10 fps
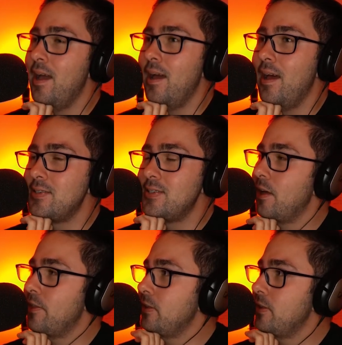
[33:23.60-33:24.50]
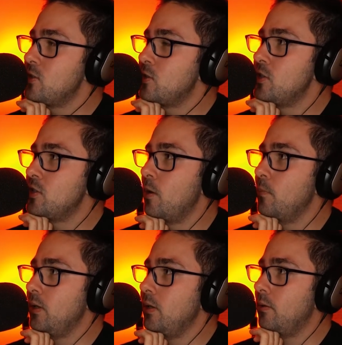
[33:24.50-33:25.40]
See, I think there's so
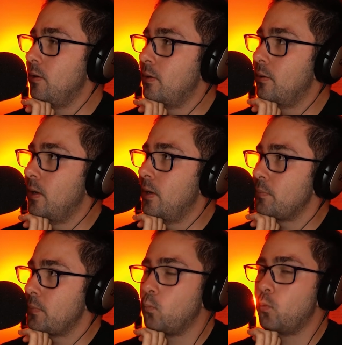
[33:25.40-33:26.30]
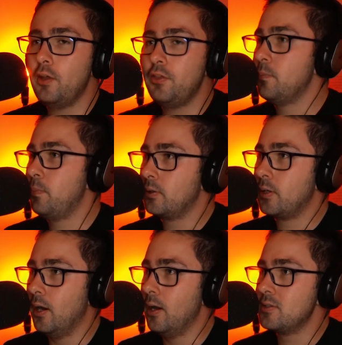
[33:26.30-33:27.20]
many. When I think of
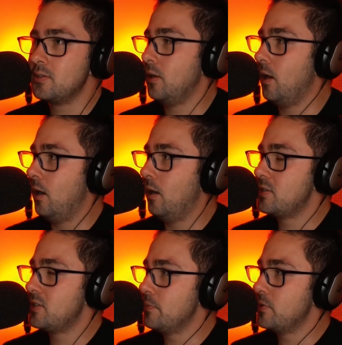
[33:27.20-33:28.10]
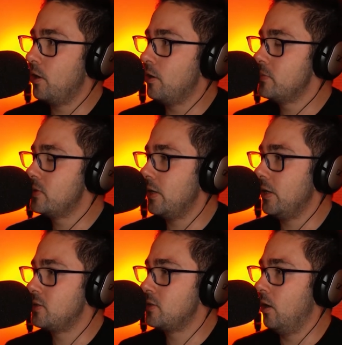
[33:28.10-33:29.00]
podcasts, sometimes
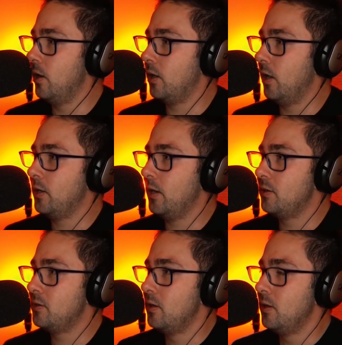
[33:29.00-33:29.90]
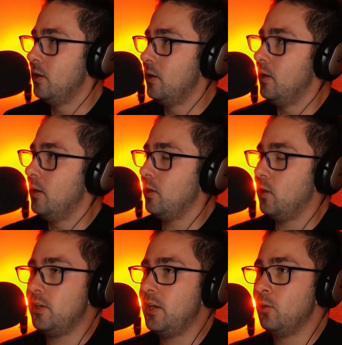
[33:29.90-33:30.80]
it's I get,
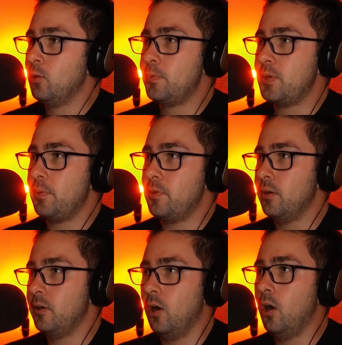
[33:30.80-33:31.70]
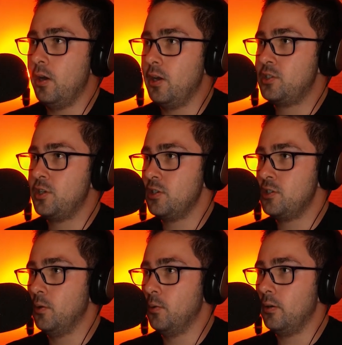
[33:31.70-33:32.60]
you get looped up in it's just a
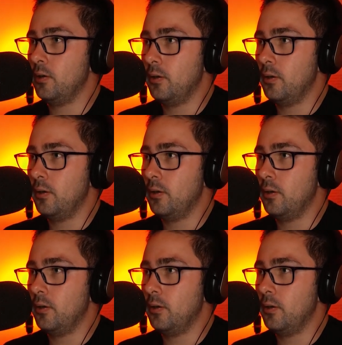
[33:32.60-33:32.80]
Joe Rogan,